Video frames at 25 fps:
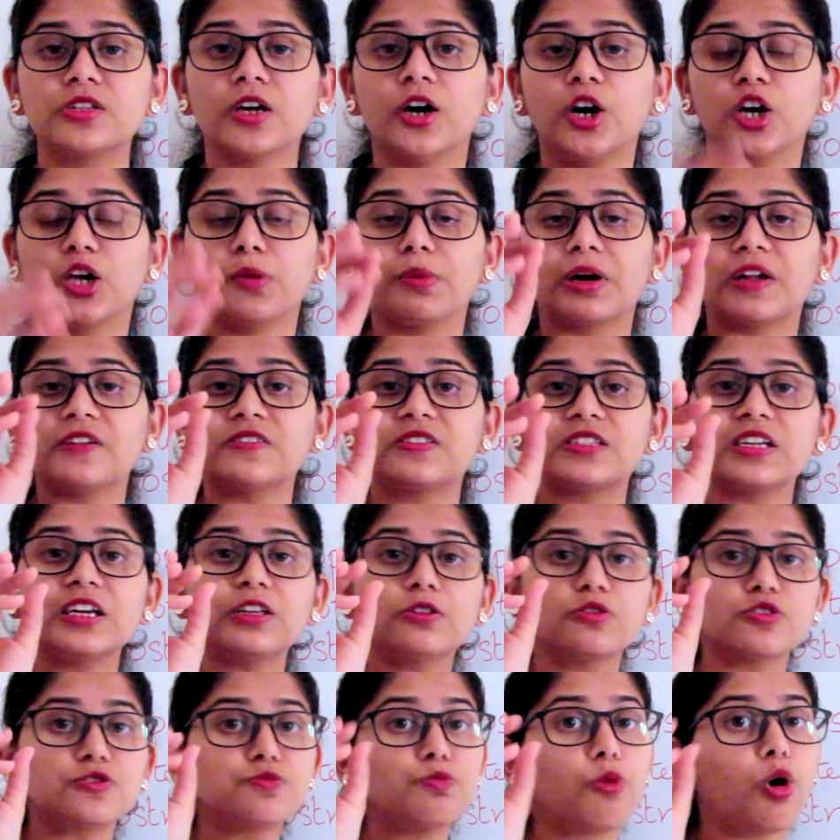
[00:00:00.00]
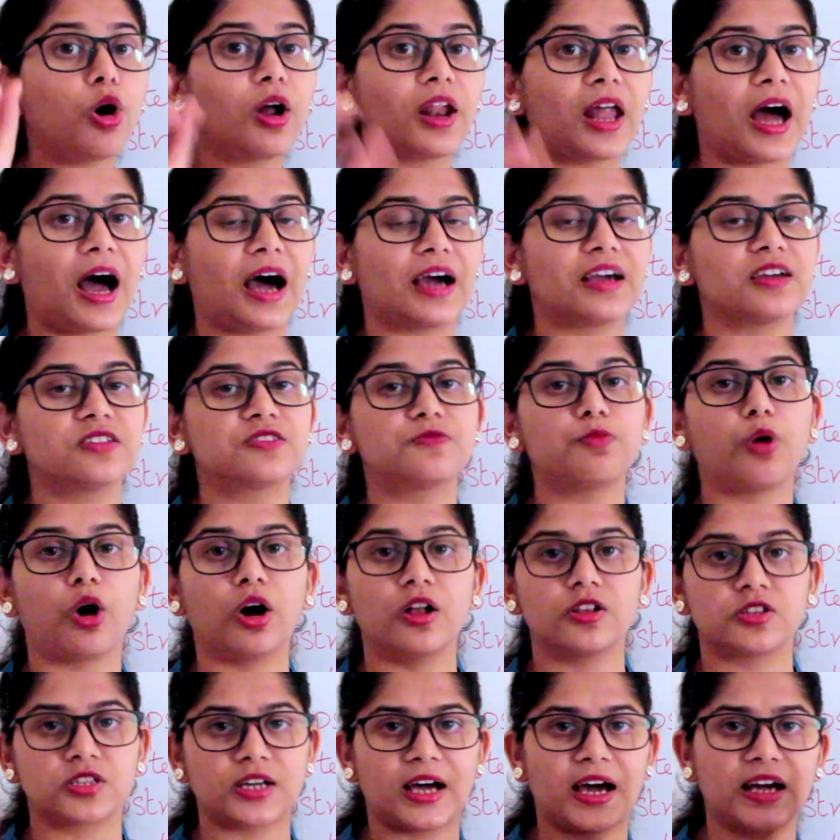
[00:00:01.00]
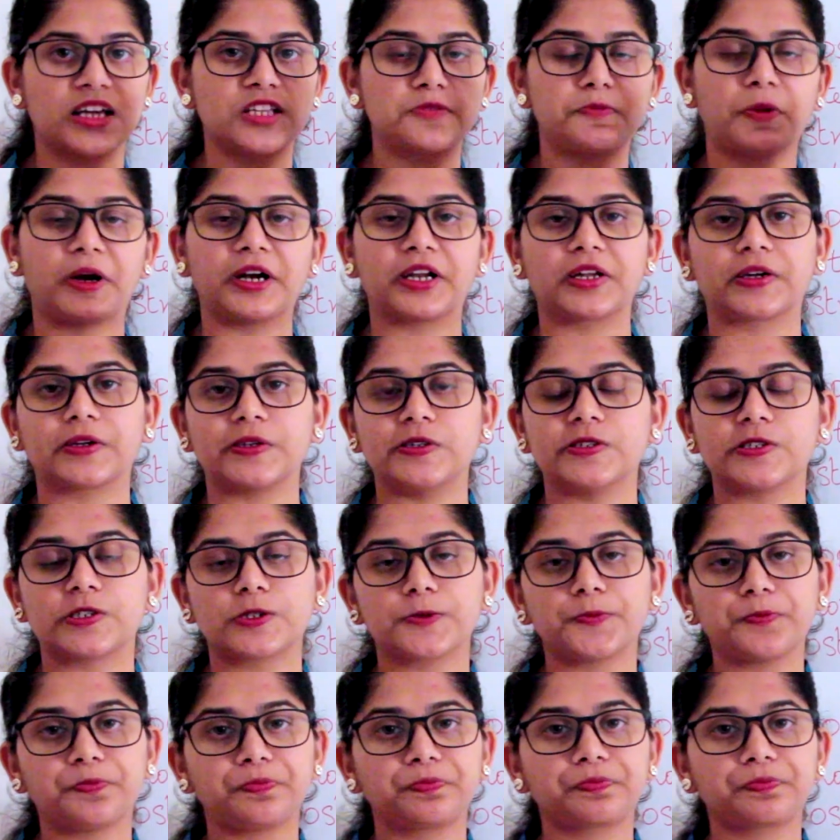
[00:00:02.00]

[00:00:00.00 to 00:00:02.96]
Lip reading: you might have seen those small ice balls, ice particles.